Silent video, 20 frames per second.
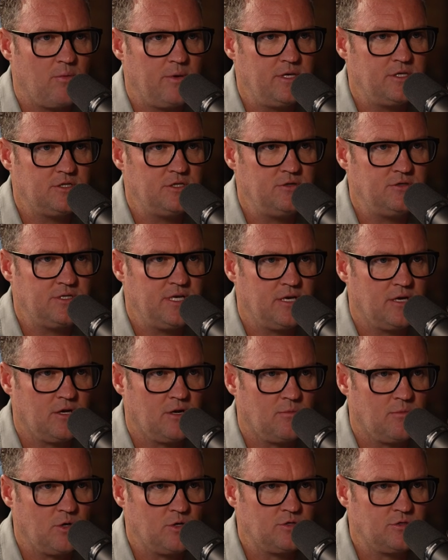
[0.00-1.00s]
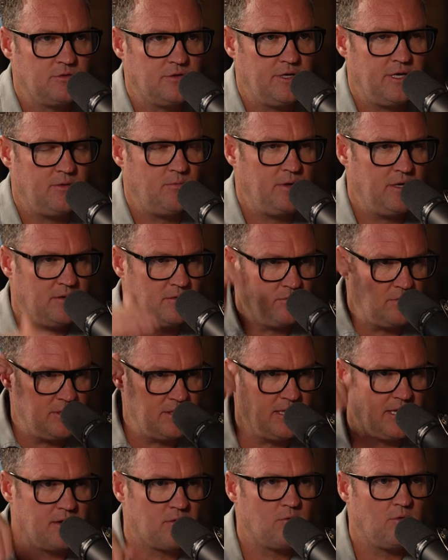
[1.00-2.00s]
We just used it in a commercial, and we
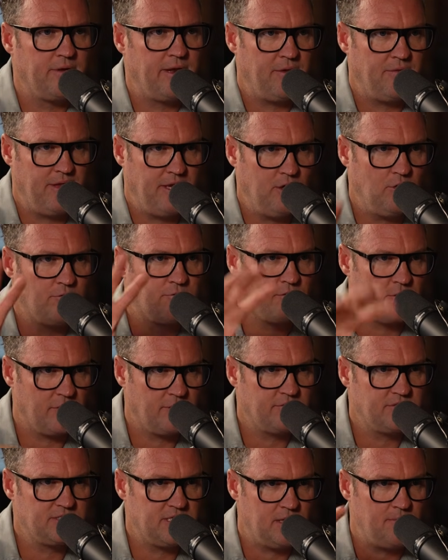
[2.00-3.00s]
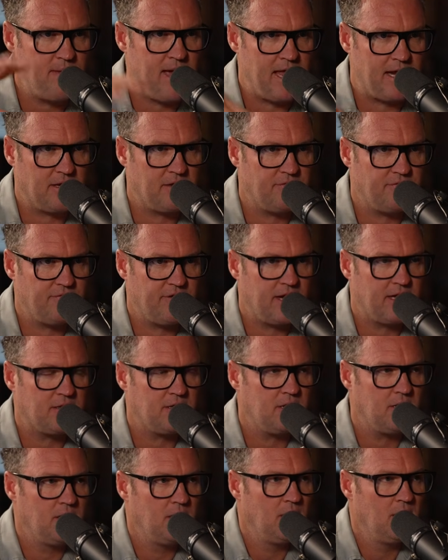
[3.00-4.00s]
let it roll down the hill for a cinematic
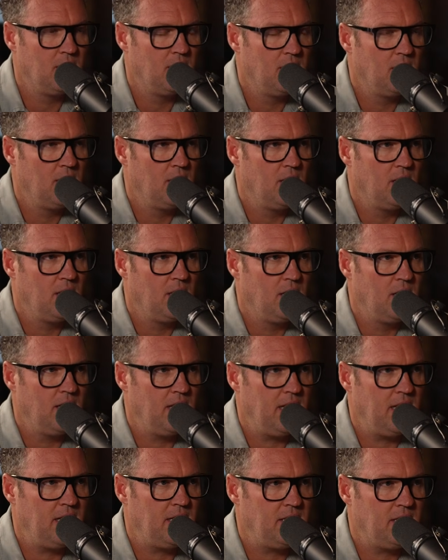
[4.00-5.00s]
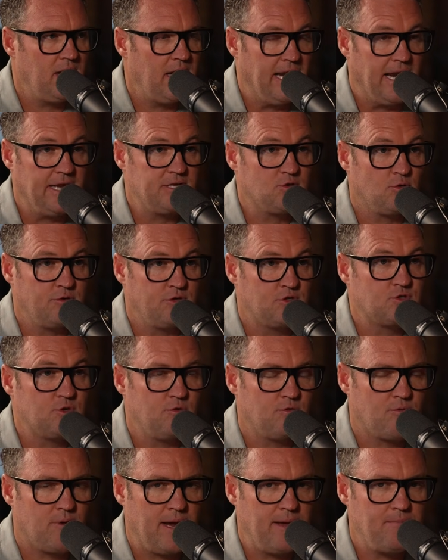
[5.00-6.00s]
effect. And I told the
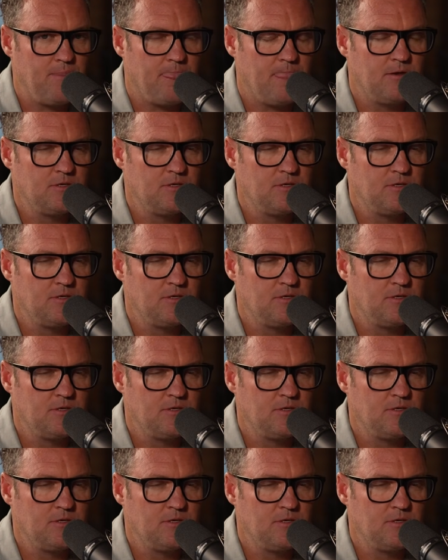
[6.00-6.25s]
truth, right?